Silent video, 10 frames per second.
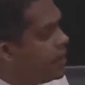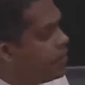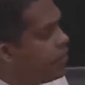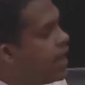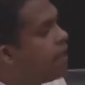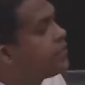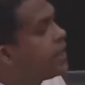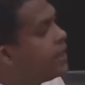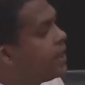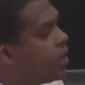we have
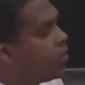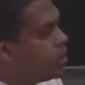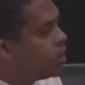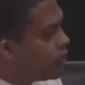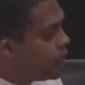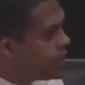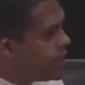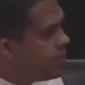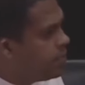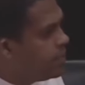turned around the
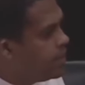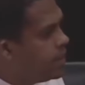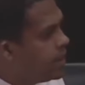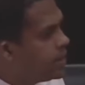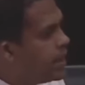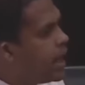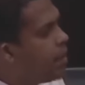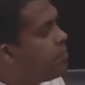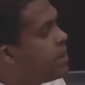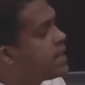tourism. The
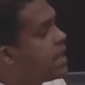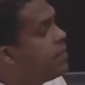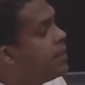numbers have